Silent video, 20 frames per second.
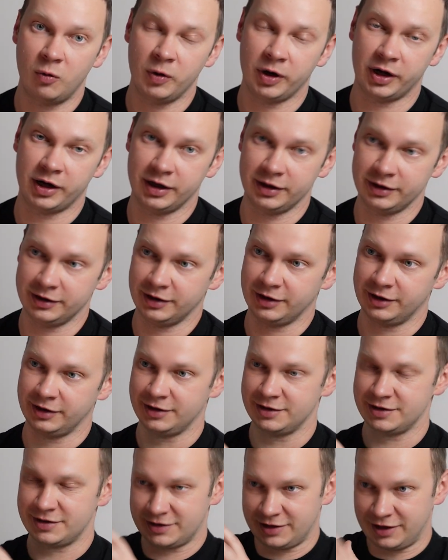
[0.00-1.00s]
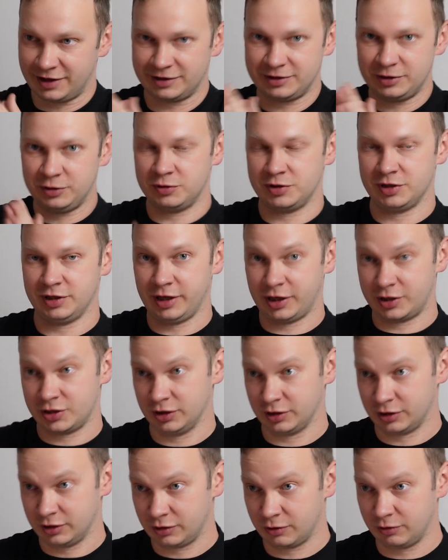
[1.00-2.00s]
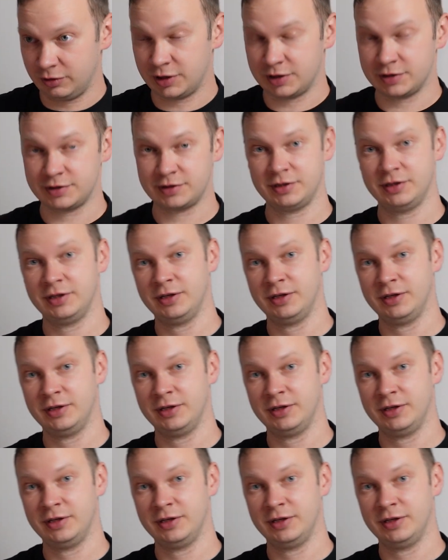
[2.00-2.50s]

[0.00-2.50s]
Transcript: we can start using action controllers.